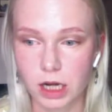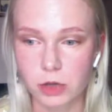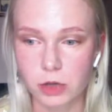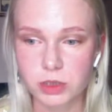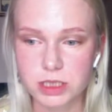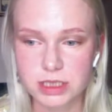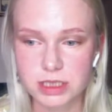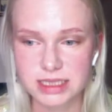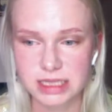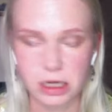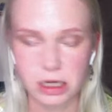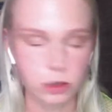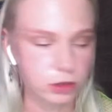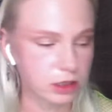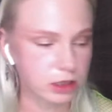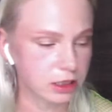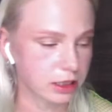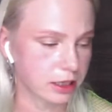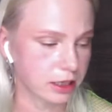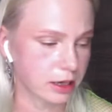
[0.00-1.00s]
How's the
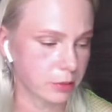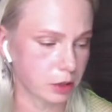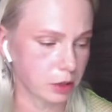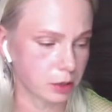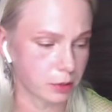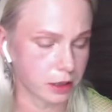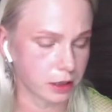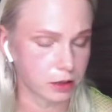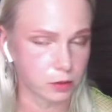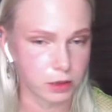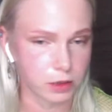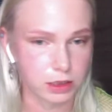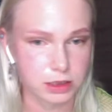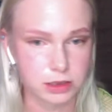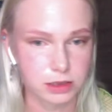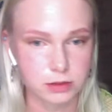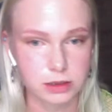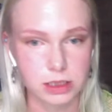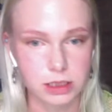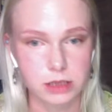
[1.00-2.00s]
sound on the camera, by the way?
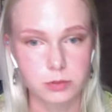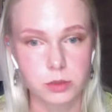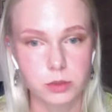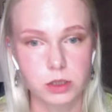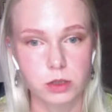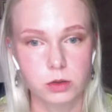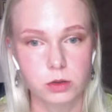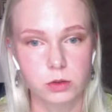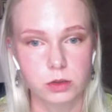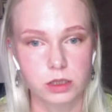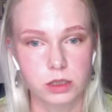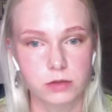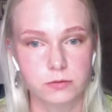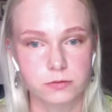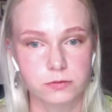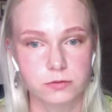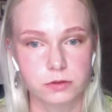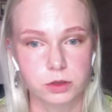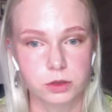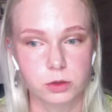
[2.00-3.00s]
Let me know if
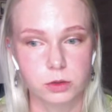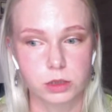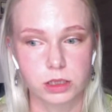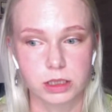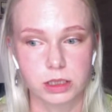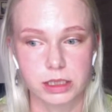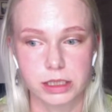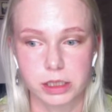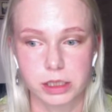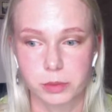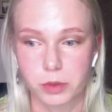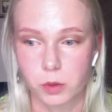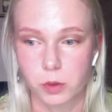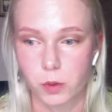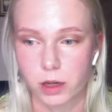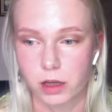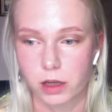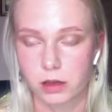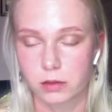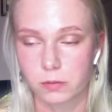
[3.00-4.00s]
you can hear me
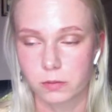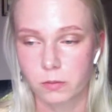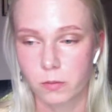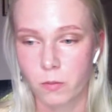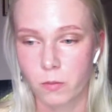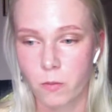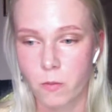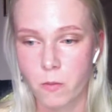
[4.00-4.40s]
well.